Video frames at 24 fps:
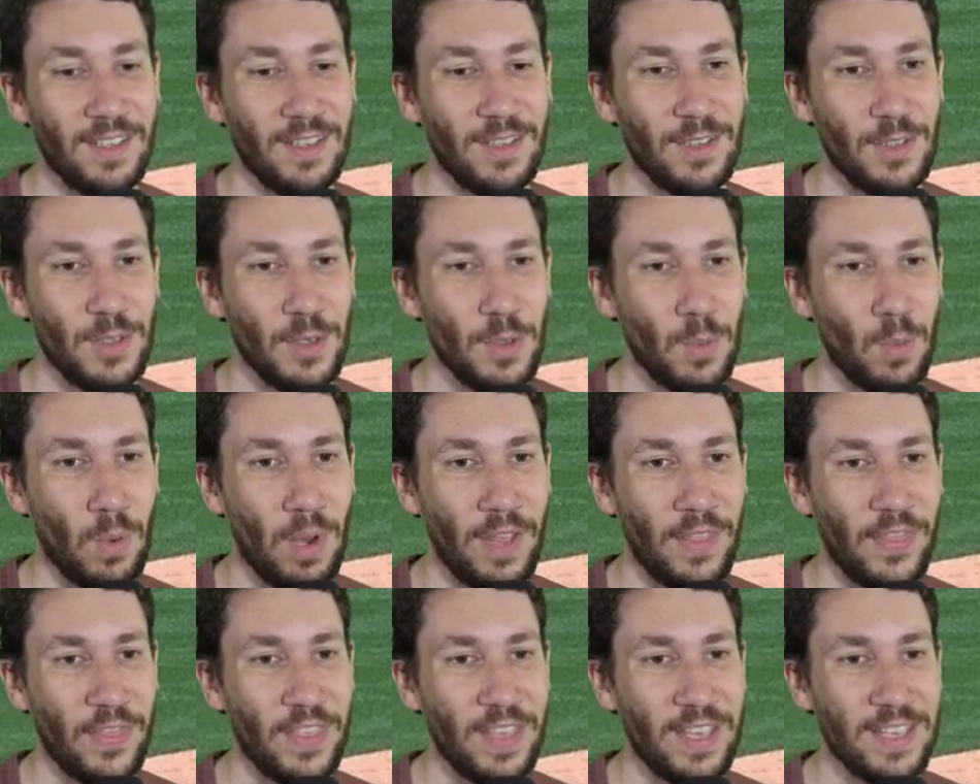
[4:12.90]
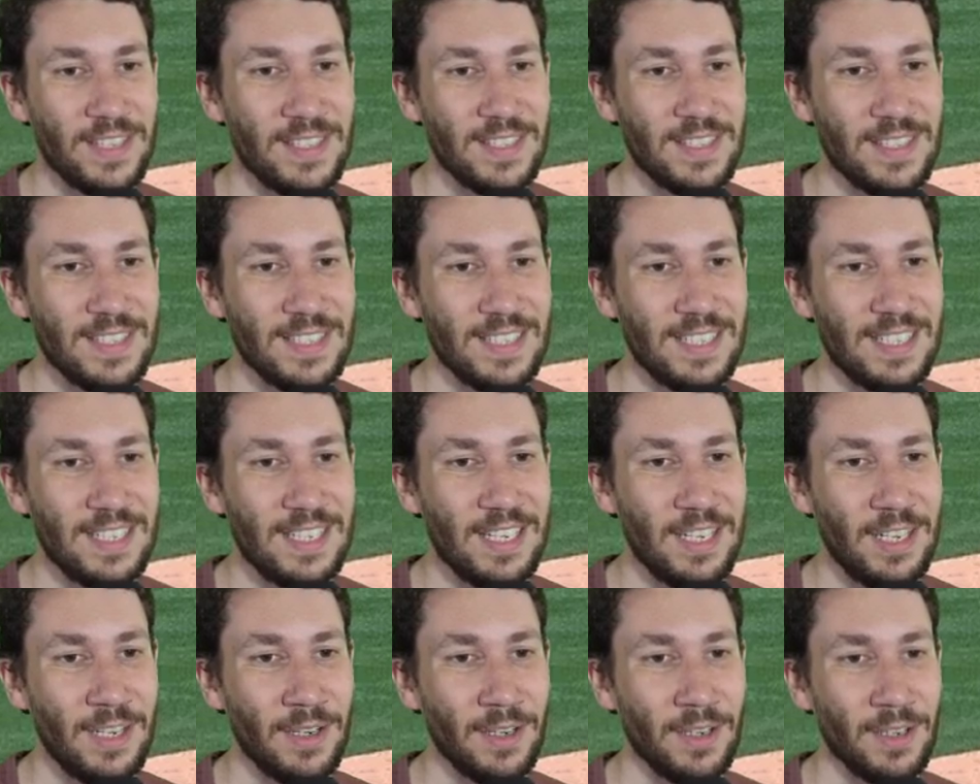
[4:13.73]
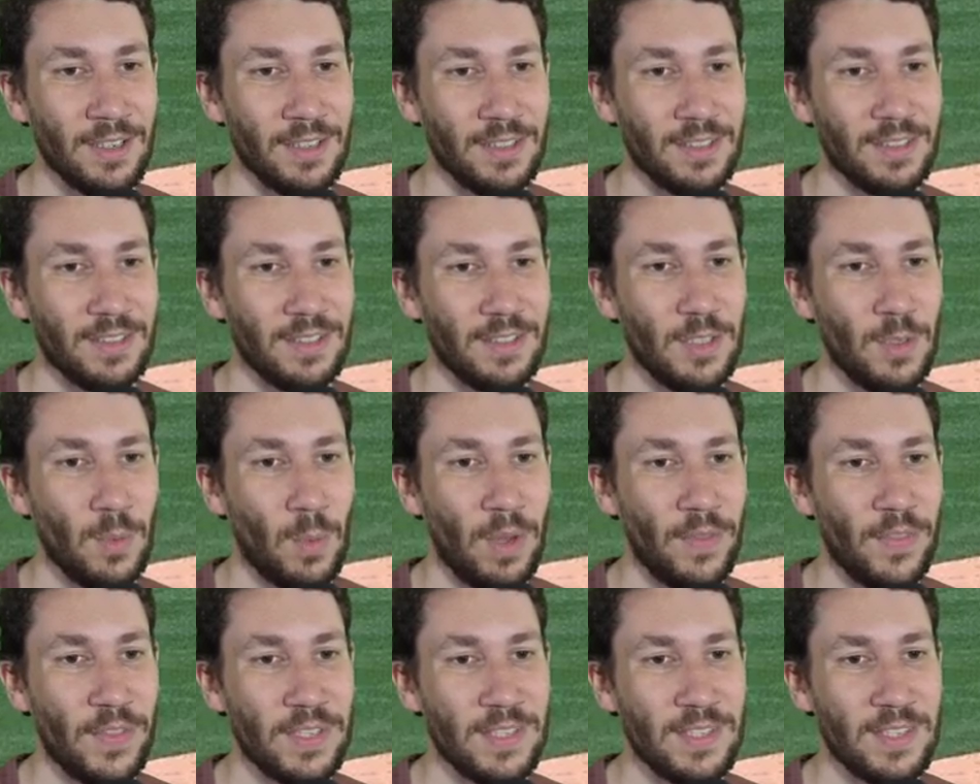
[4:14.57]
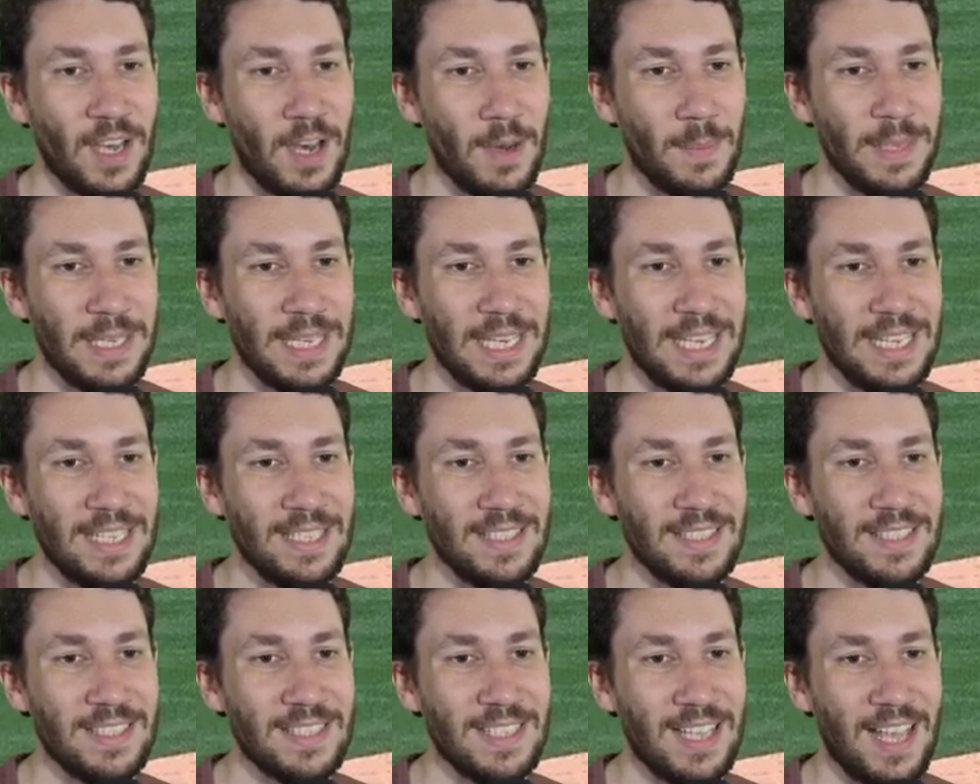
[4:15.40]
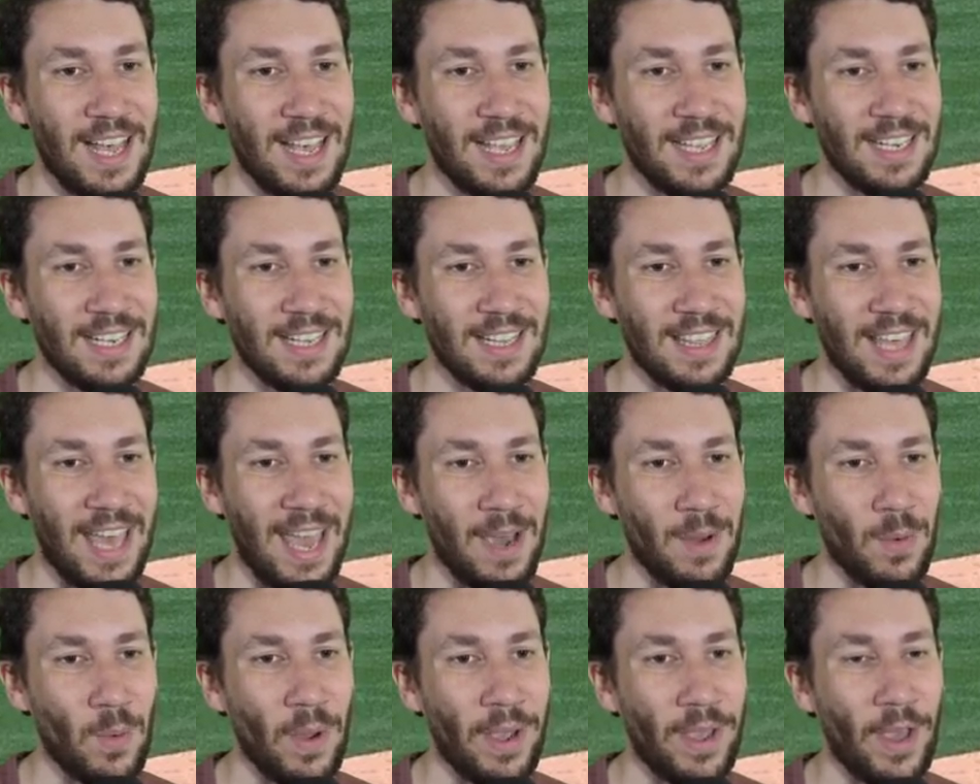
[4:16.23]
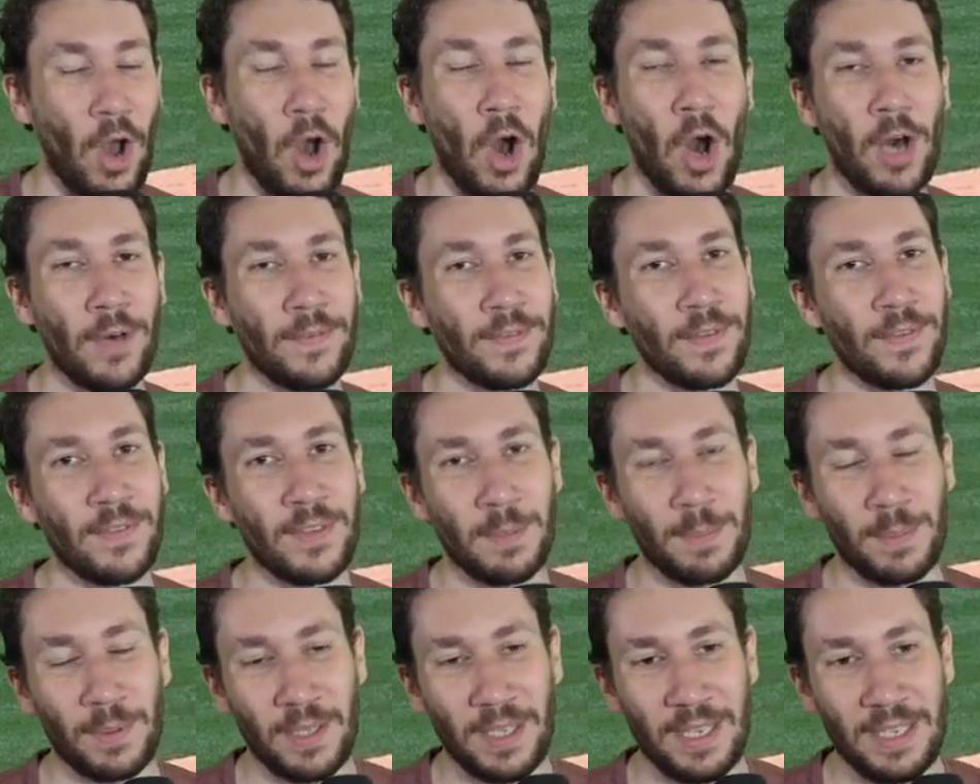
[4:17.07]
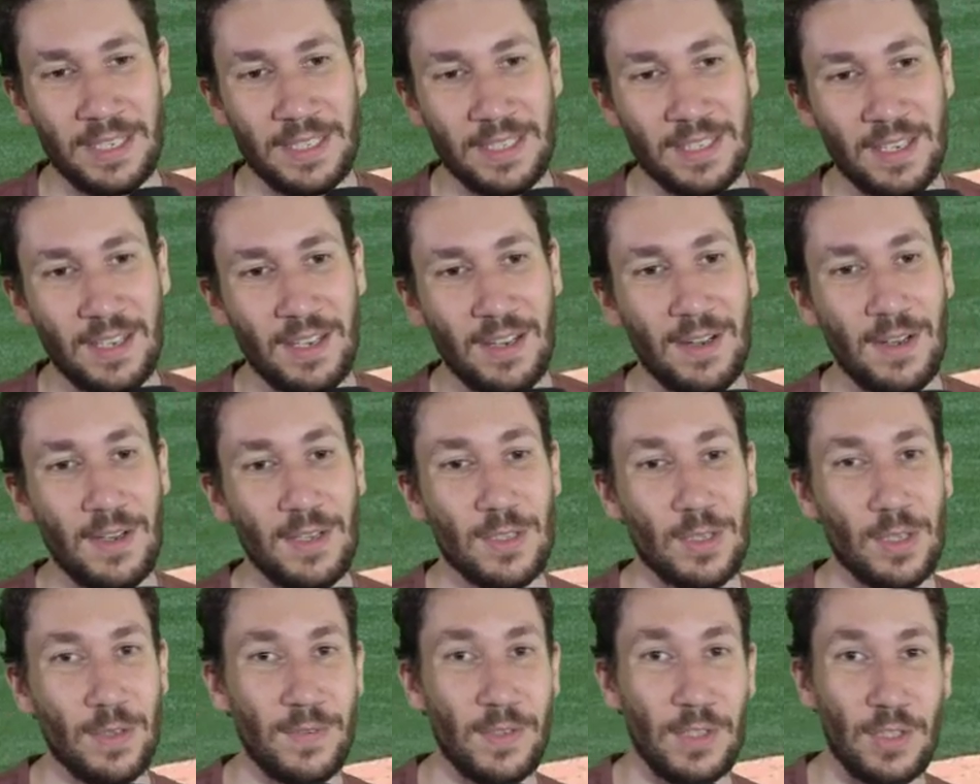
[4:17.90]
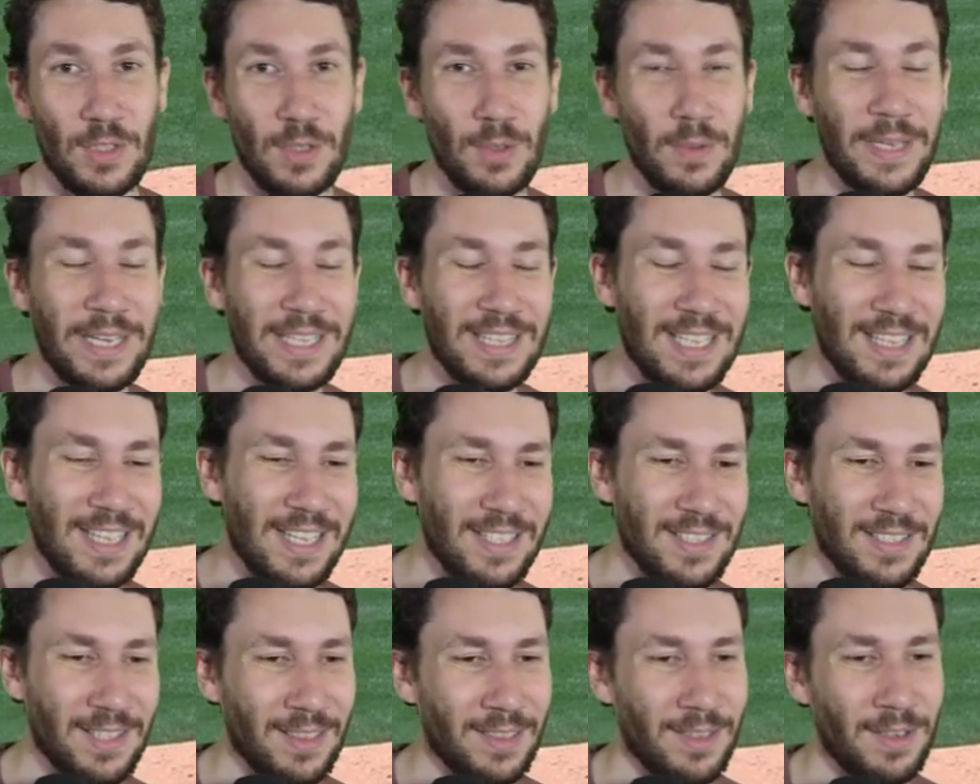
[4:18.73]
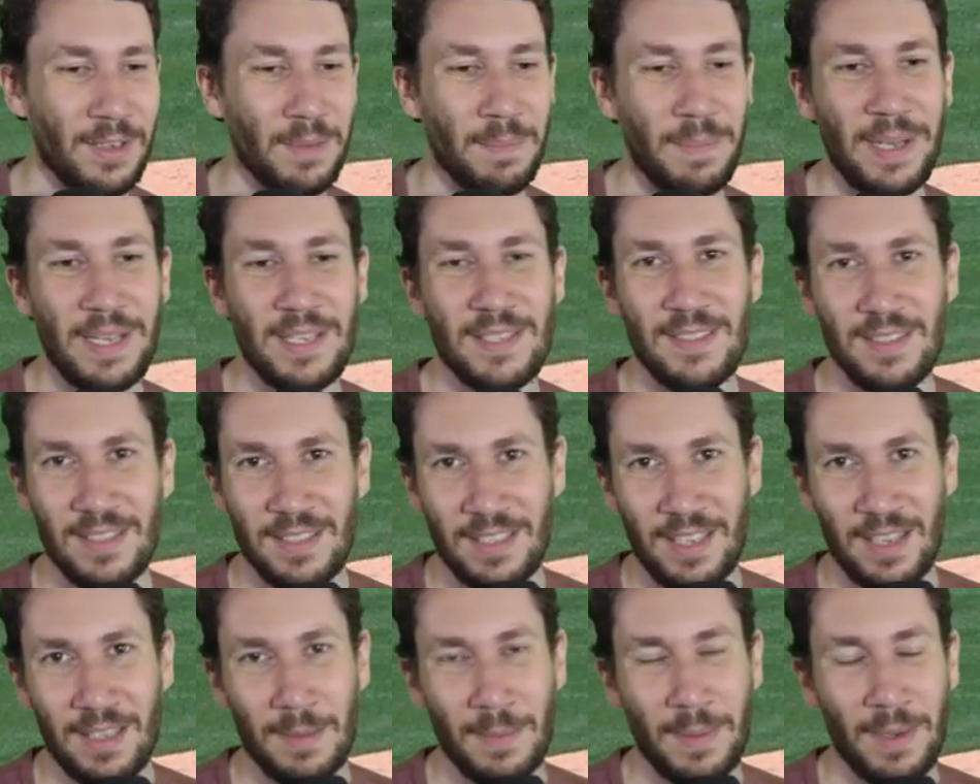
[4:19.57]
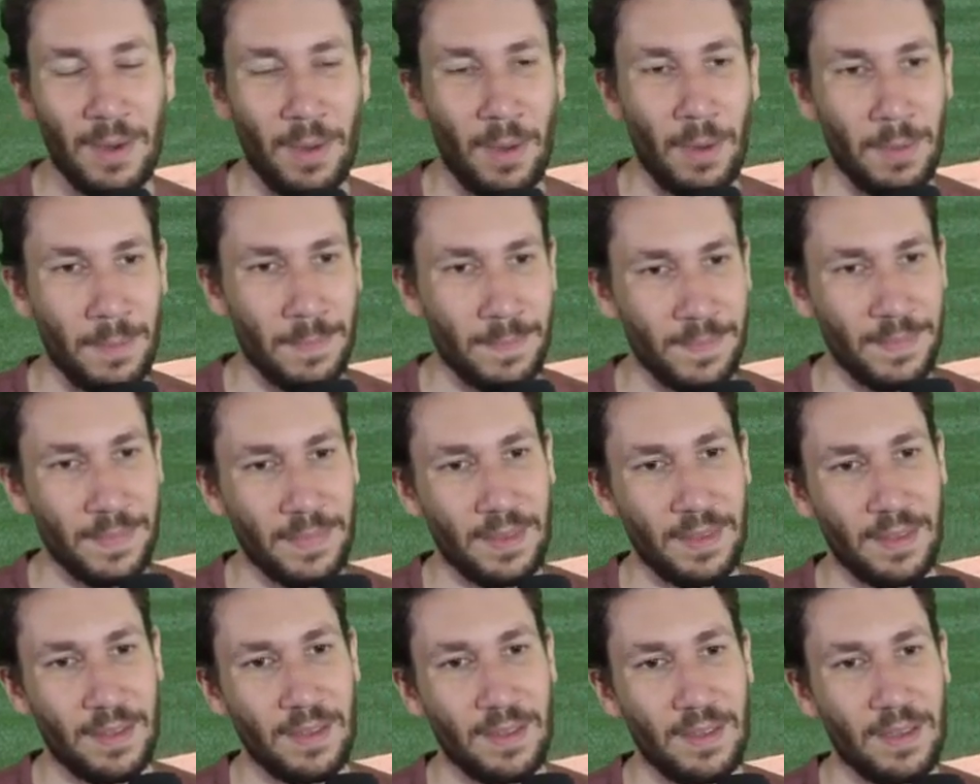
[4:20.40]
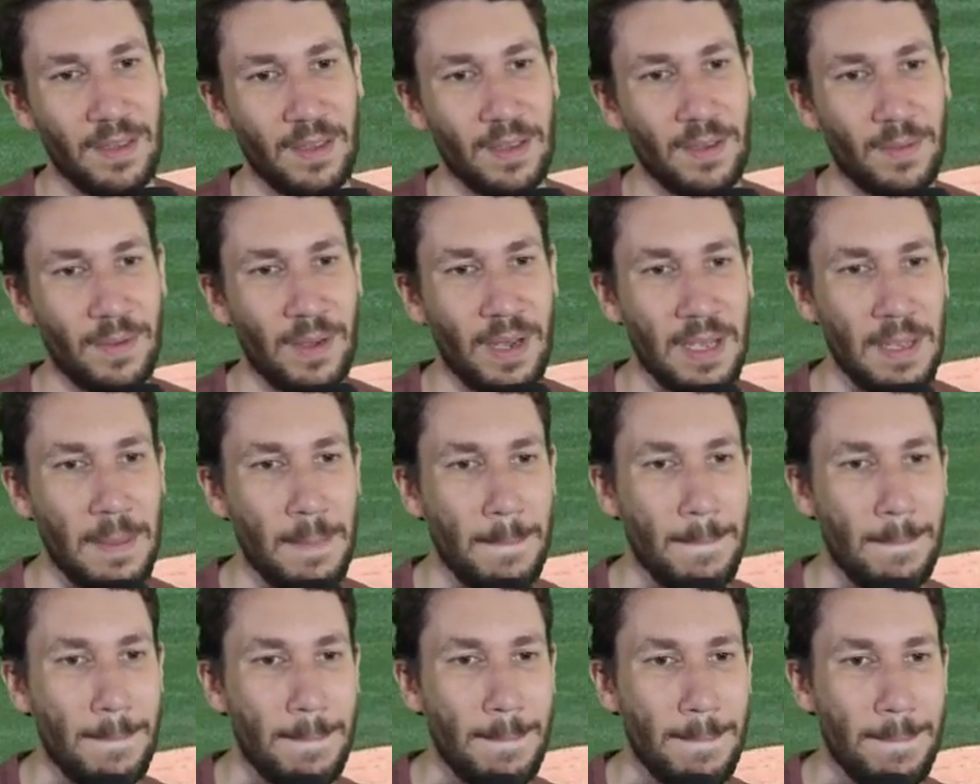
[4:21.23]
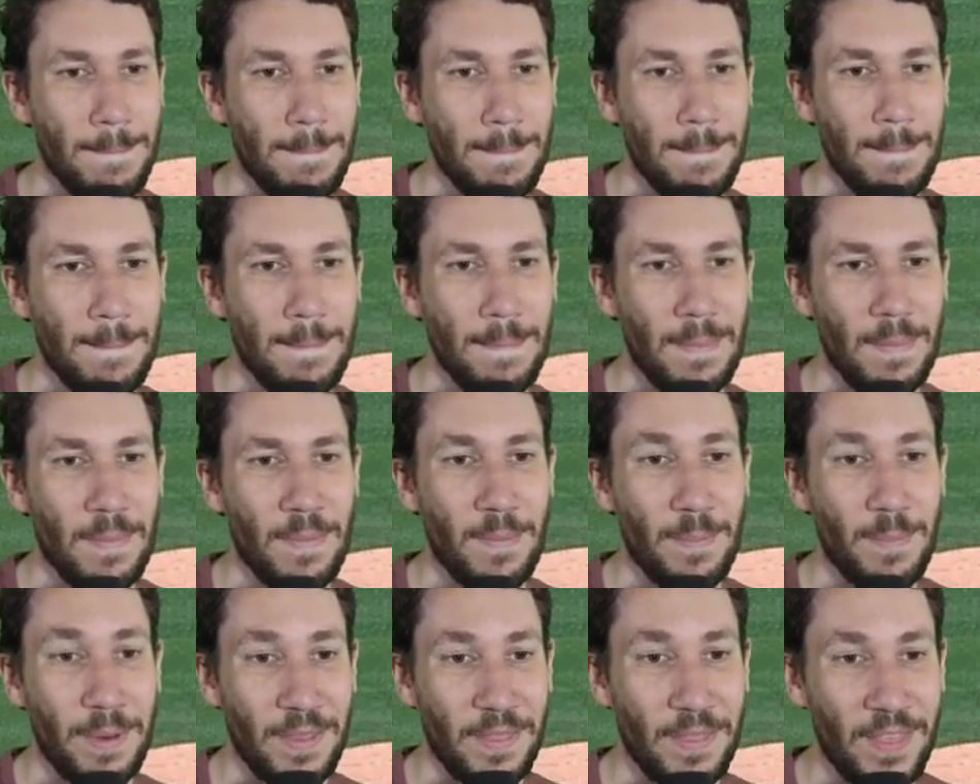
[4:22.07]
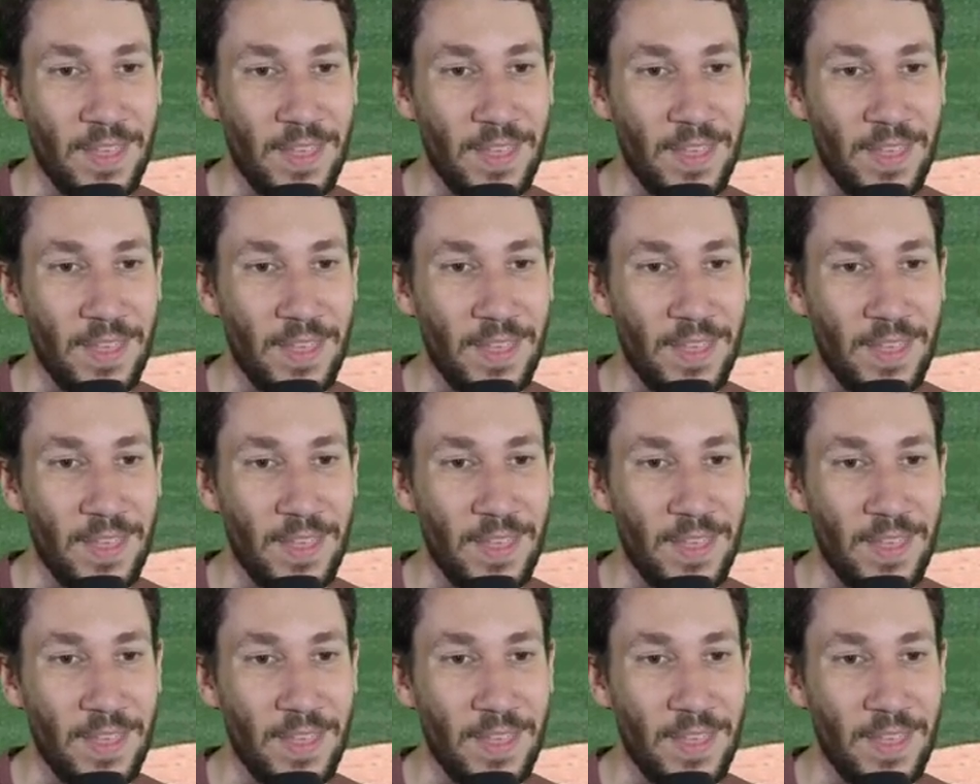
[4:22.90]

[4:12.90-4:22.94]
you want this here. You want this coming inside that way off of the plate. So if you do get that, that's the third base, and then get them at home. Right? But